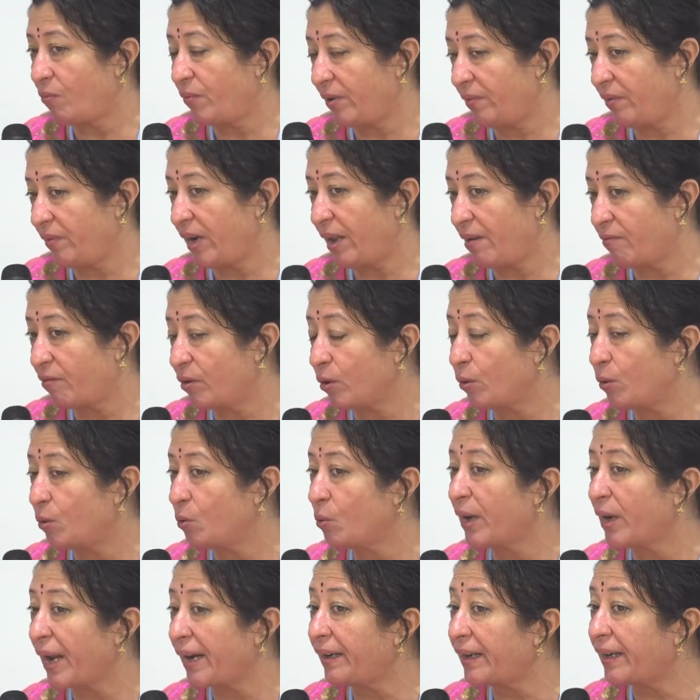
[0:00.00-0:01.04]
we will have to
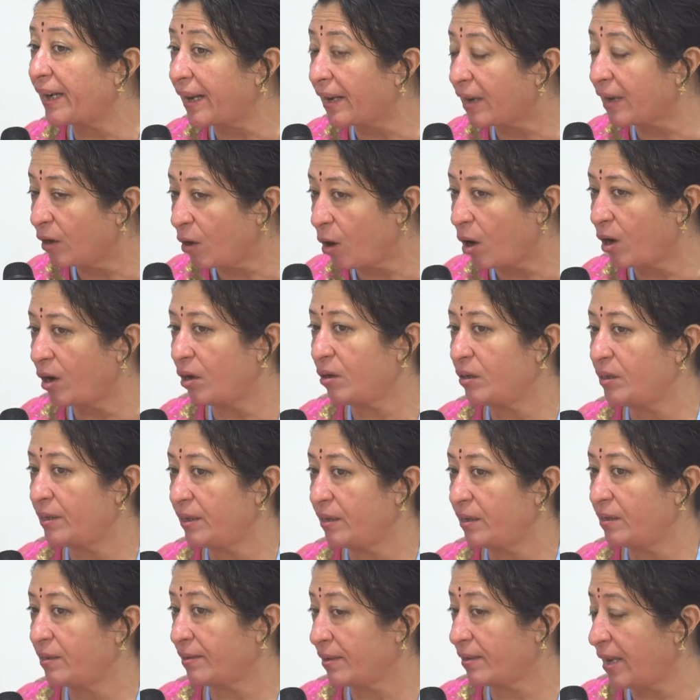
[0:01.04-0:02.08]
look at
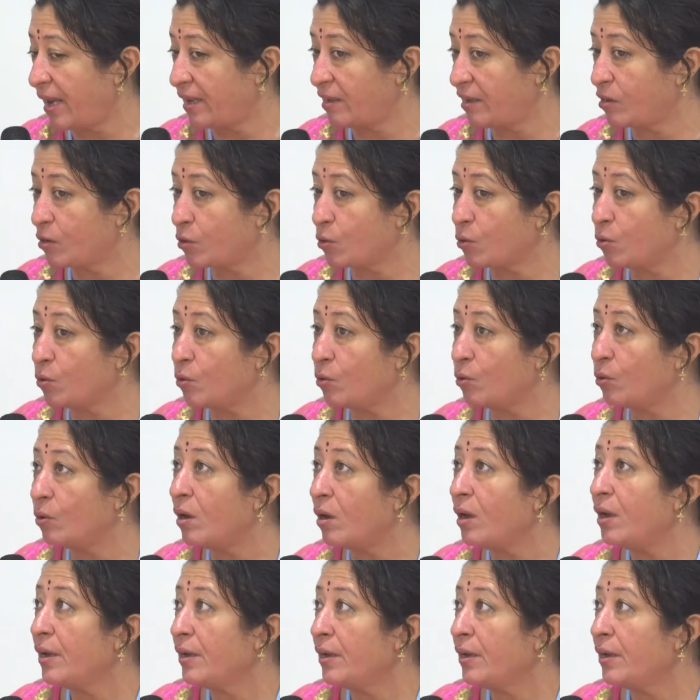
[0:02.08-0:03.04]
technologies as to,